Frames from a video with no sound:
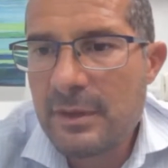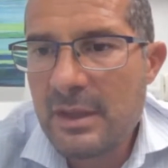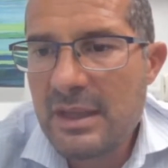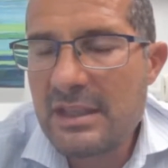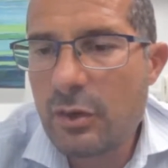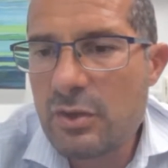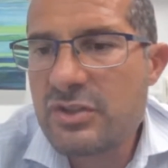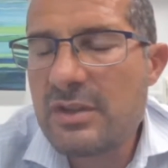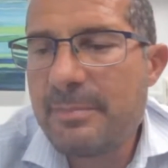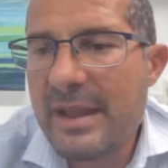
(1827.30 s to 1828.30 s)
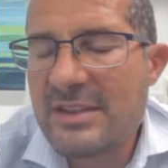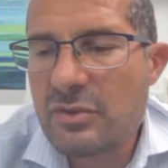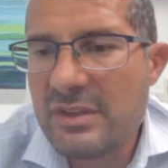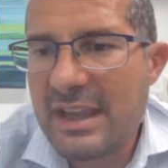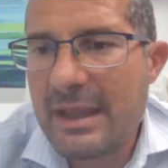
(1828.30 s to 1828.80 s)
it also depends
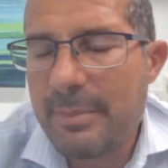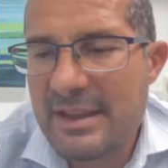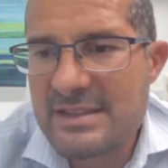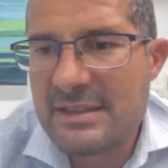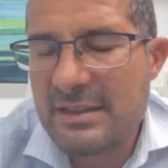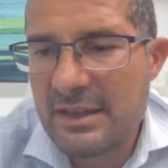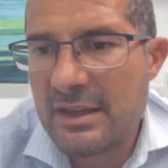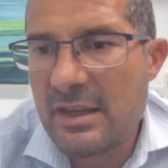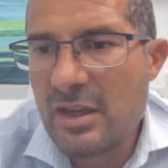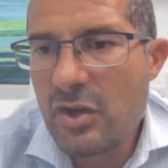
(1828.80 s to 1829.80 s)
on the capacity